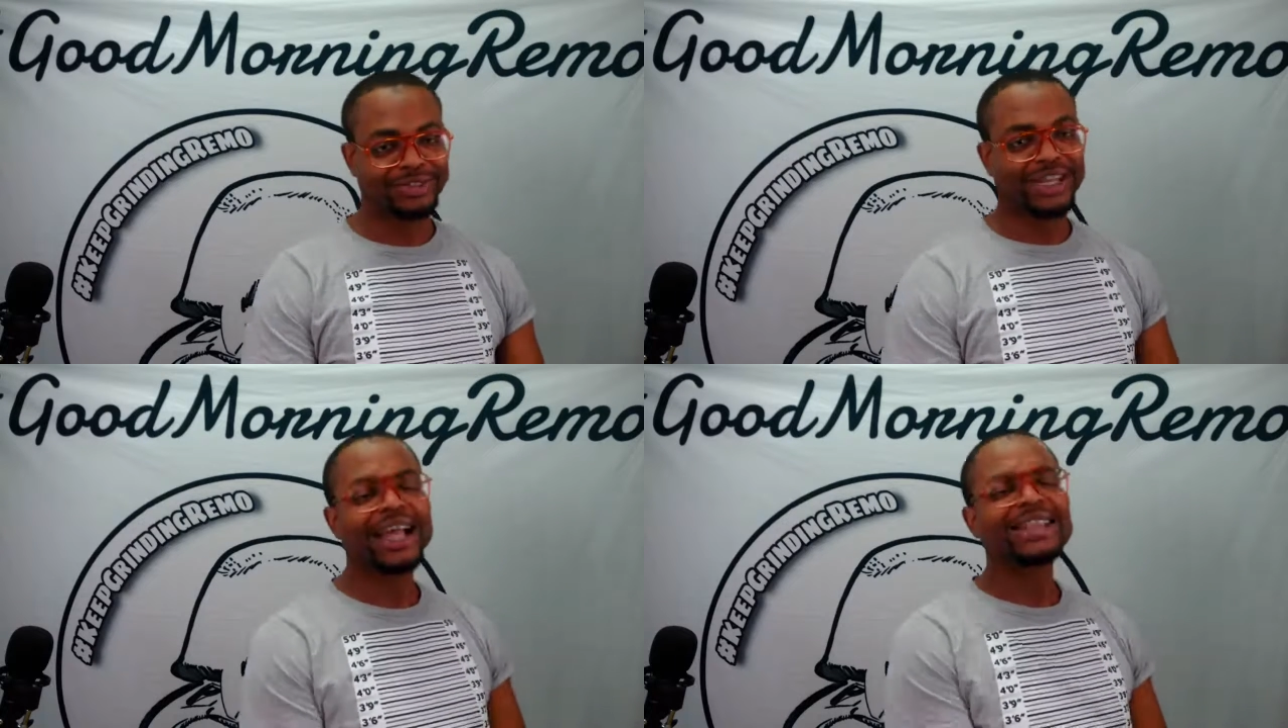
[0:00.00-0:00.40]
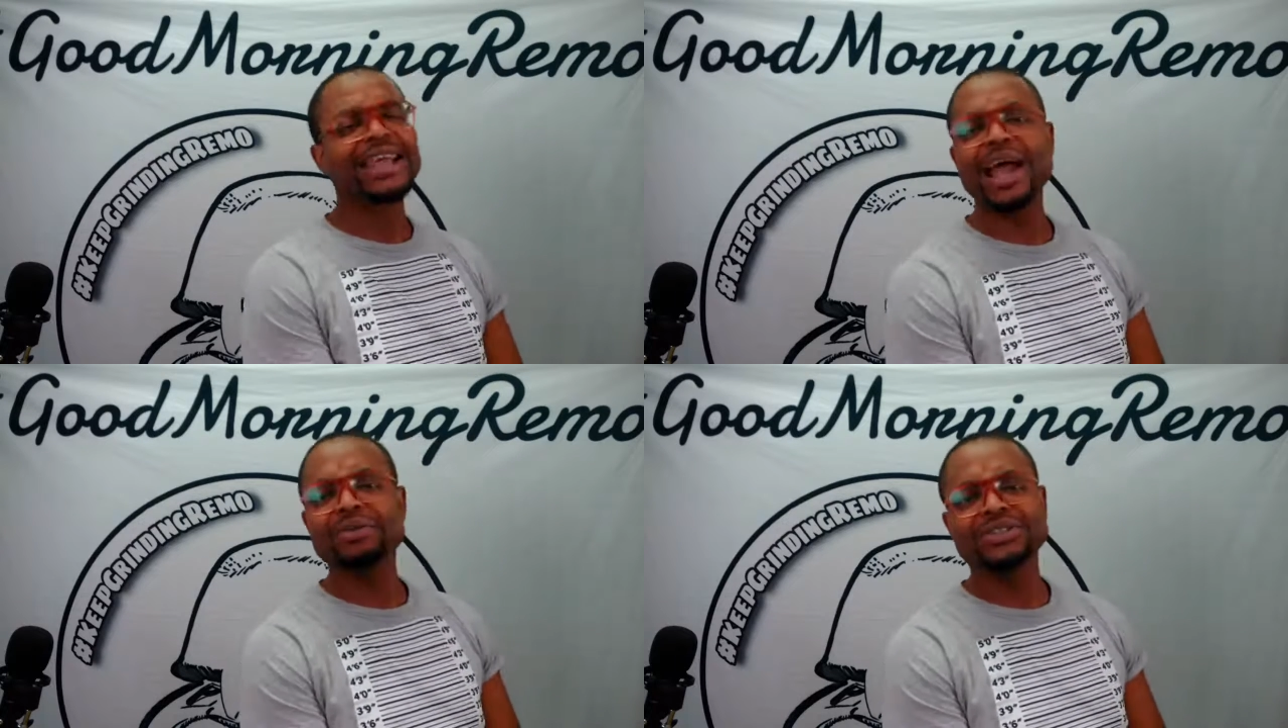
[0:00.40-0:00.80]
I
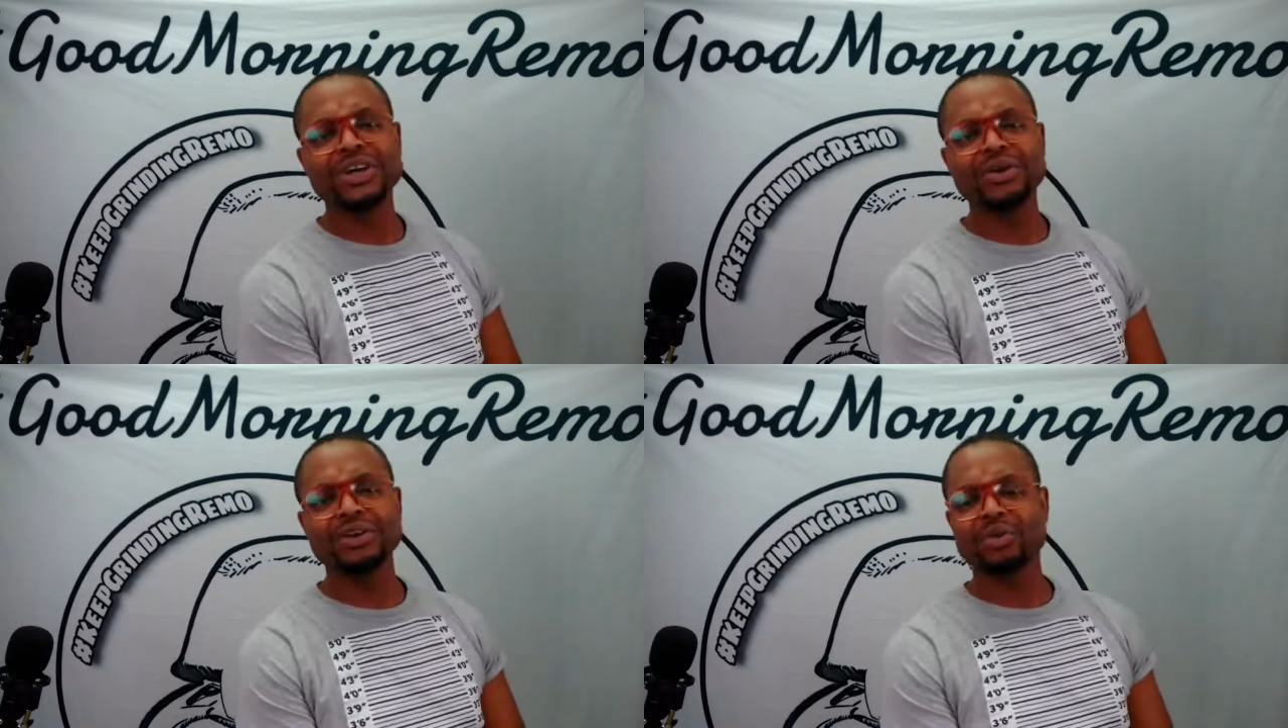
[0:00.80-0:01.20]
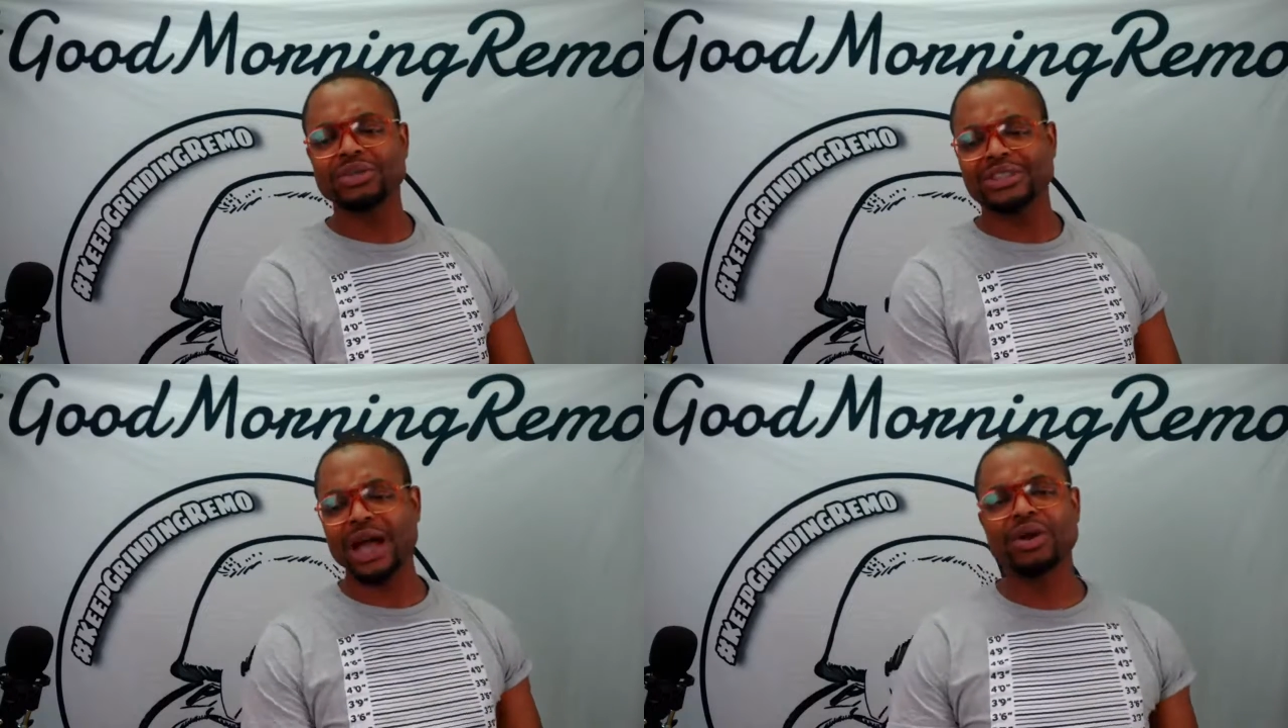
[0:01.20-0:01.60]
think Arizona
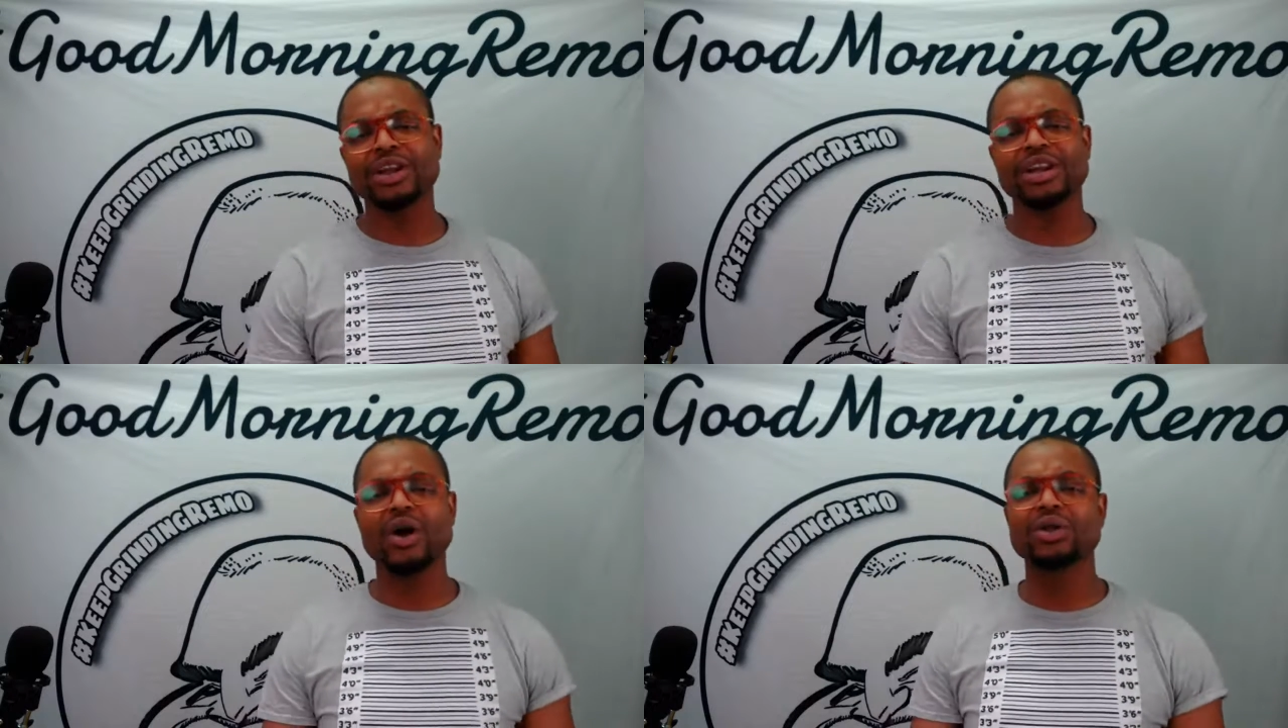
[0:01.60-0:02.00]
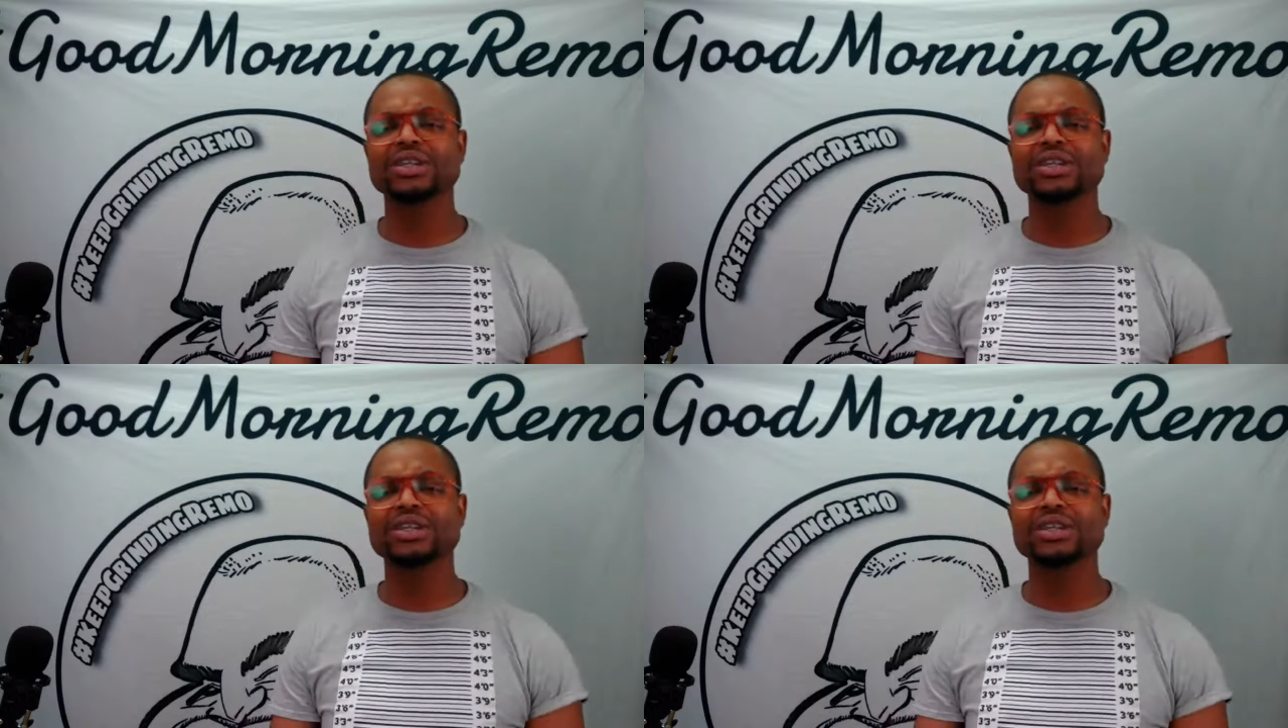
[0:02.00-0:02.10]
was like one of the only